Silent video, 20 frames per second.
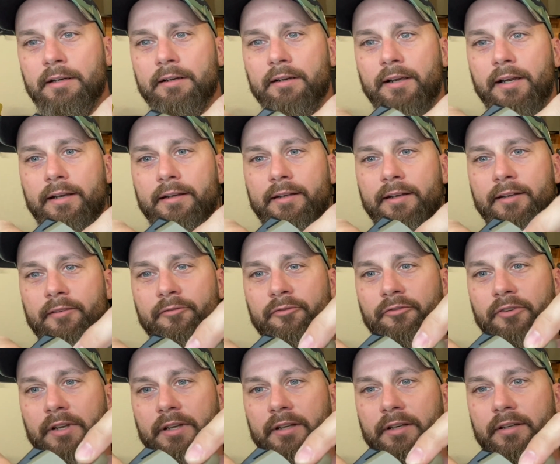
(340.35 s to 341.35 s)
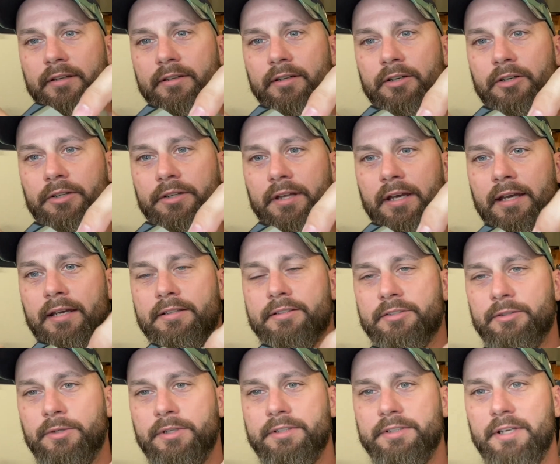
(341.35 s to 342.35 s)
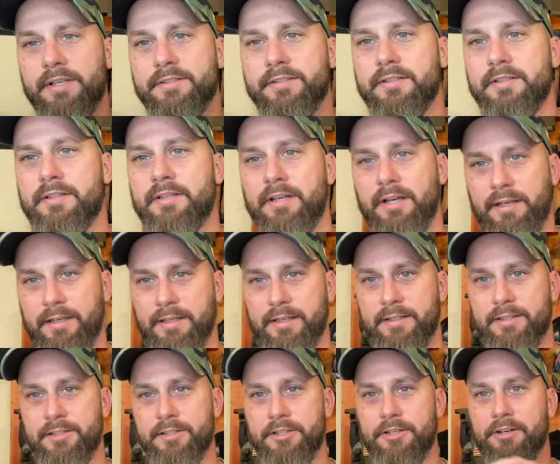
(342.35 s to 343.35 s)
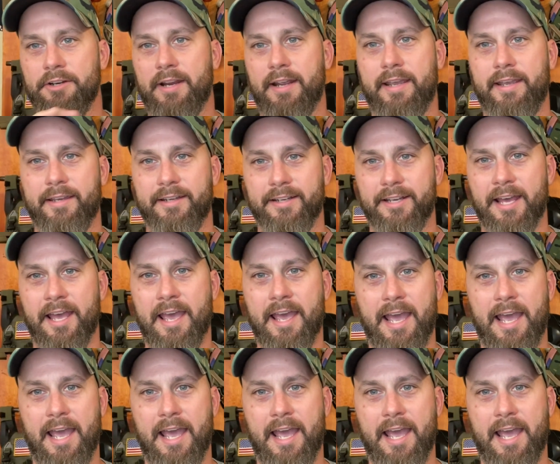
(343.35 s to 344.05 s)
right, and fitted and all that, so it doesn't cut into your hand.